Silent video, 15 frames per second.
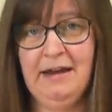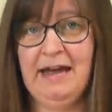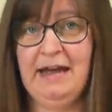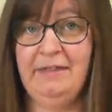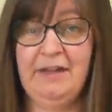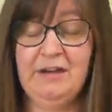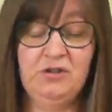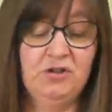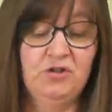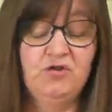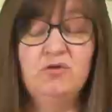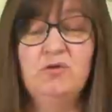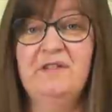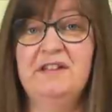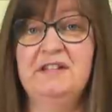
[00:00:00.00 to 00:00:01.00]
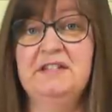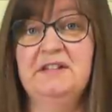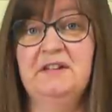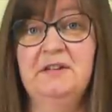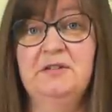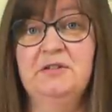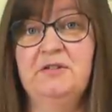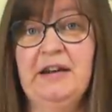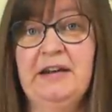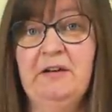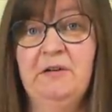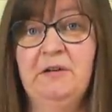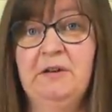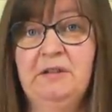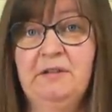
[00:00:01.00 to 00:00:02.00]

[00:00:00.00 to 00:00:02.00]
and they just draw their design straight on.